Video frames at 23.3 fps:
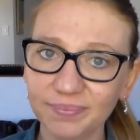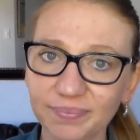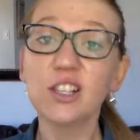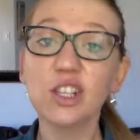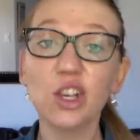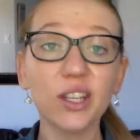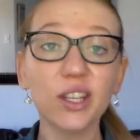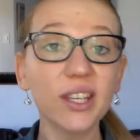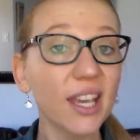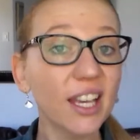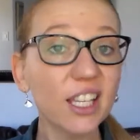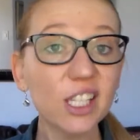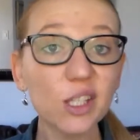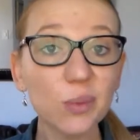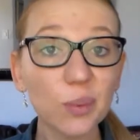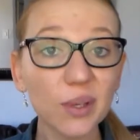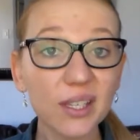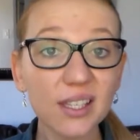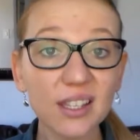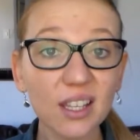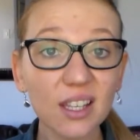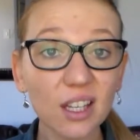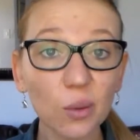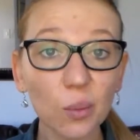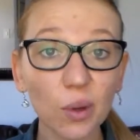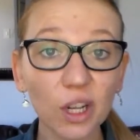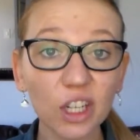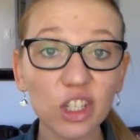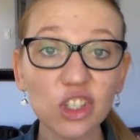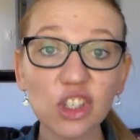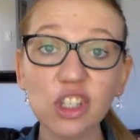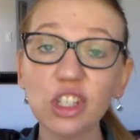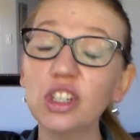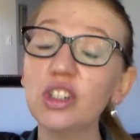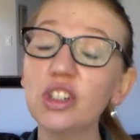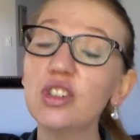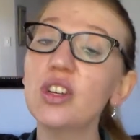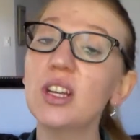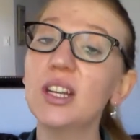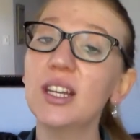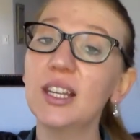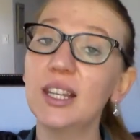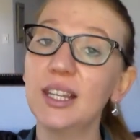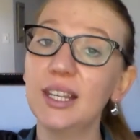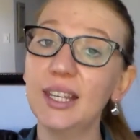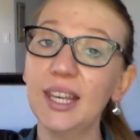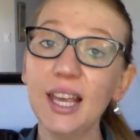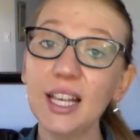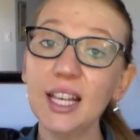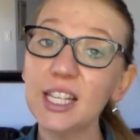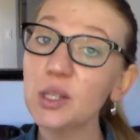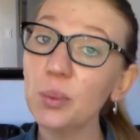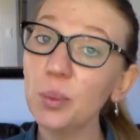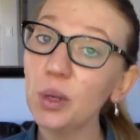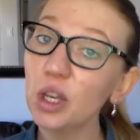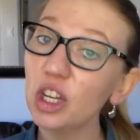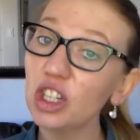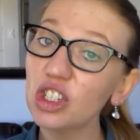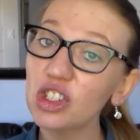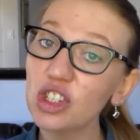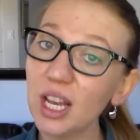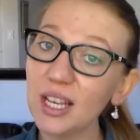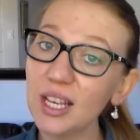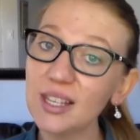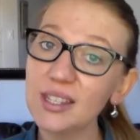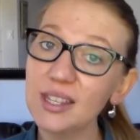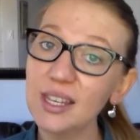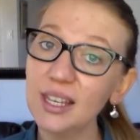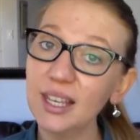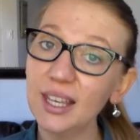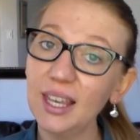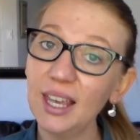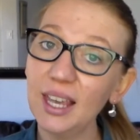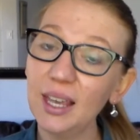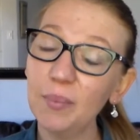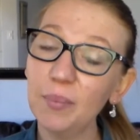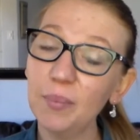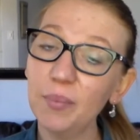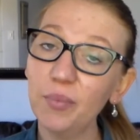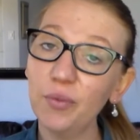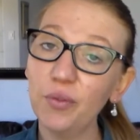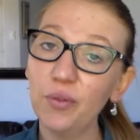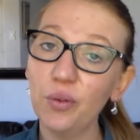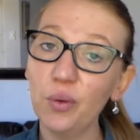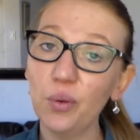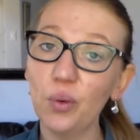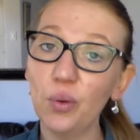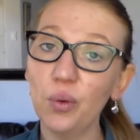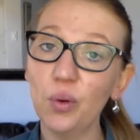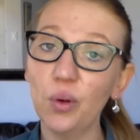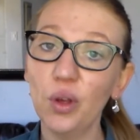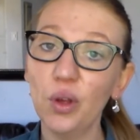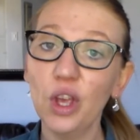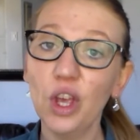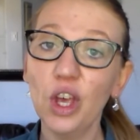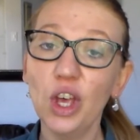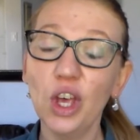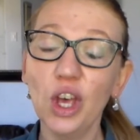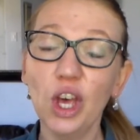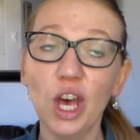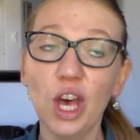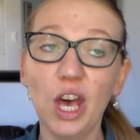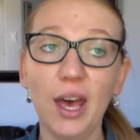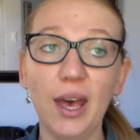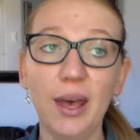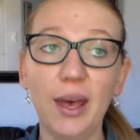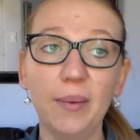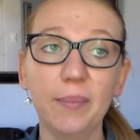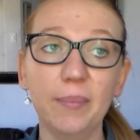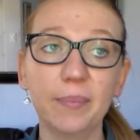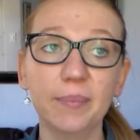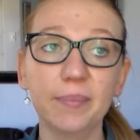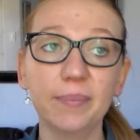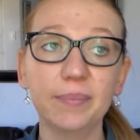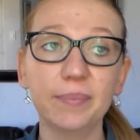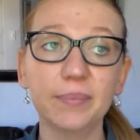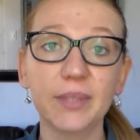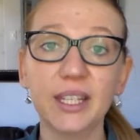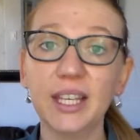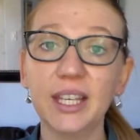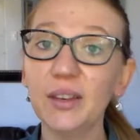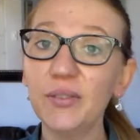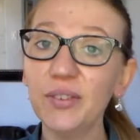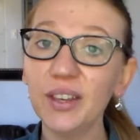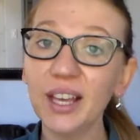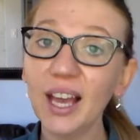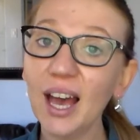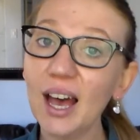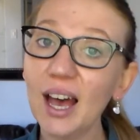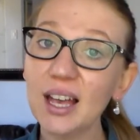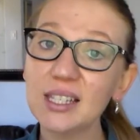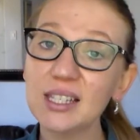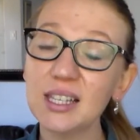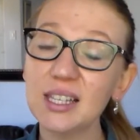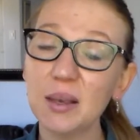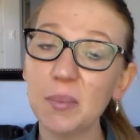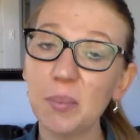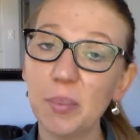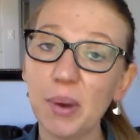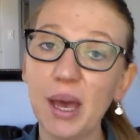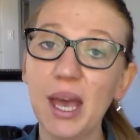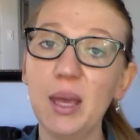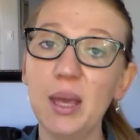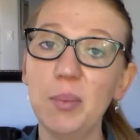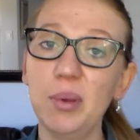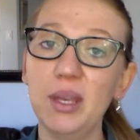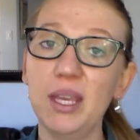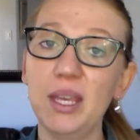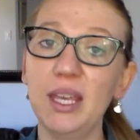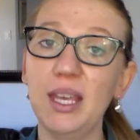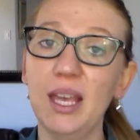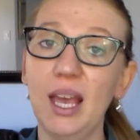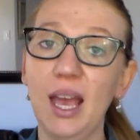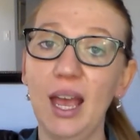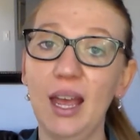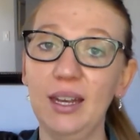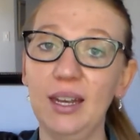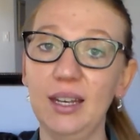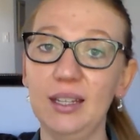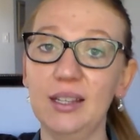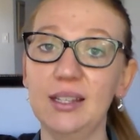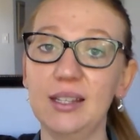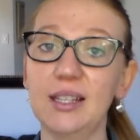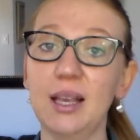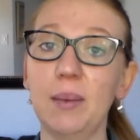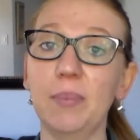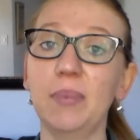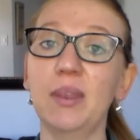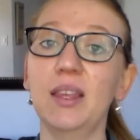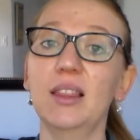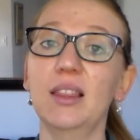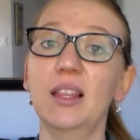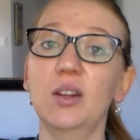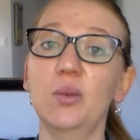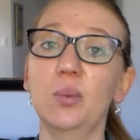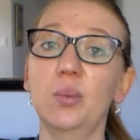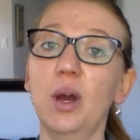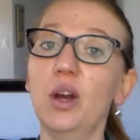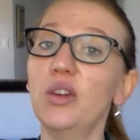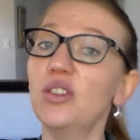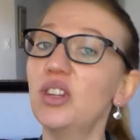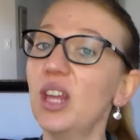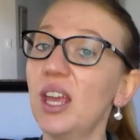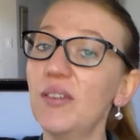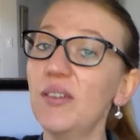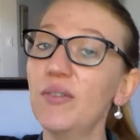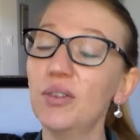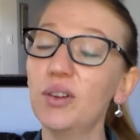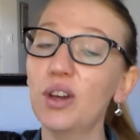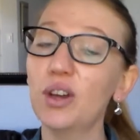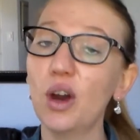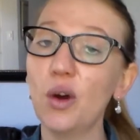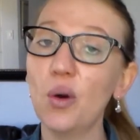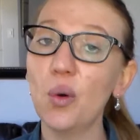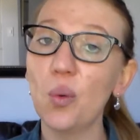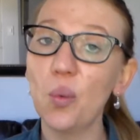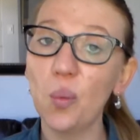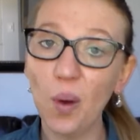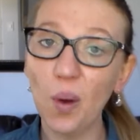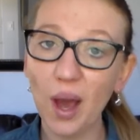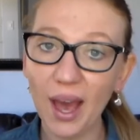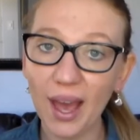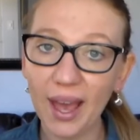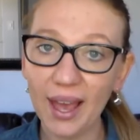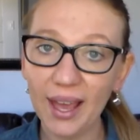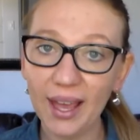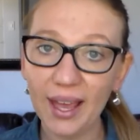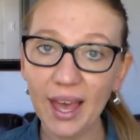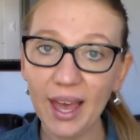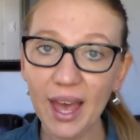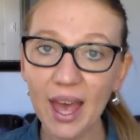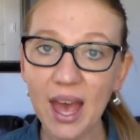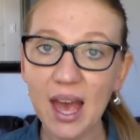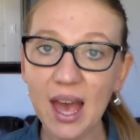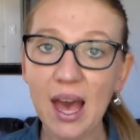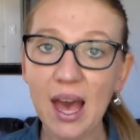So yes, we still want children. Yes, we are trusting Him for giving us a baby, and it's something that won't ever go away,